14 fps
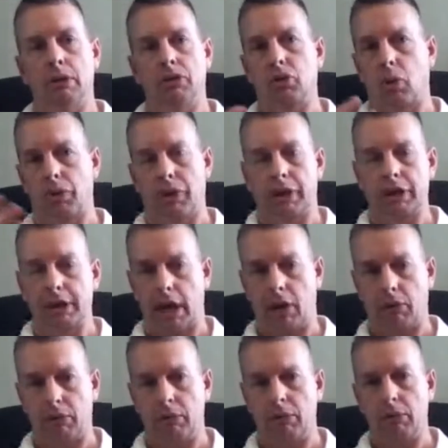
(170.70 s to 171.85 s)
sort things
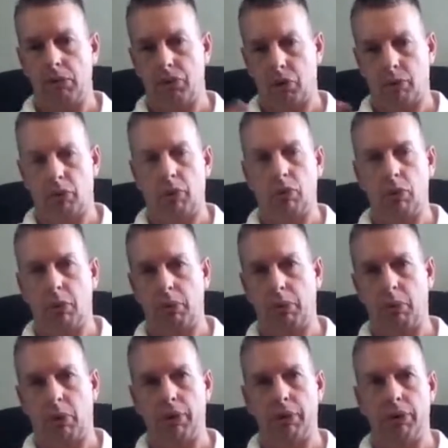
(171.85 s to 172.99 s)
out, determine what
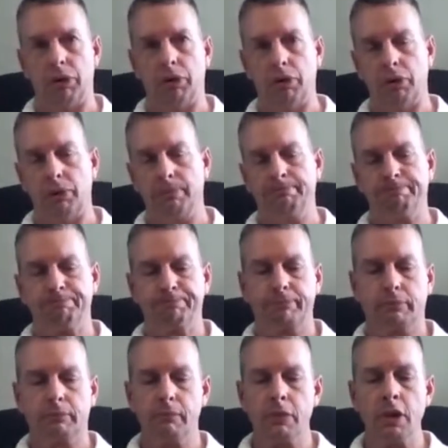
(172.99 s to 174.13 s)
we wanted to do,
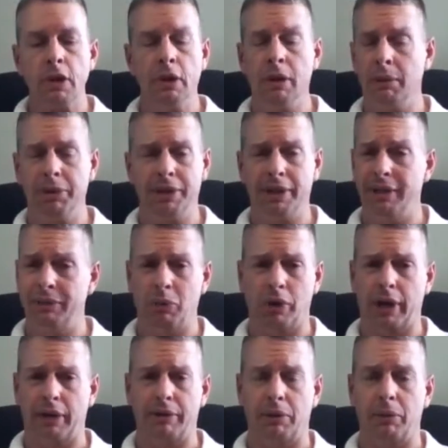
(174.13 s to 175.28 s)
but that didn't
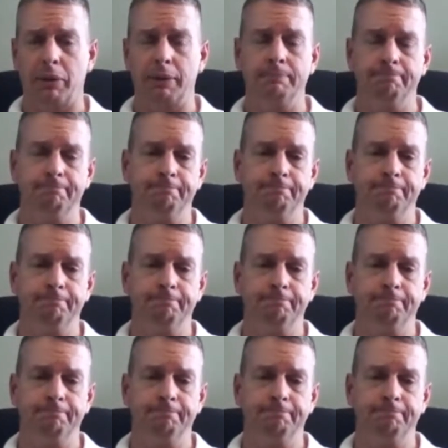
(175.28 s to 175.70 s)
work out that way.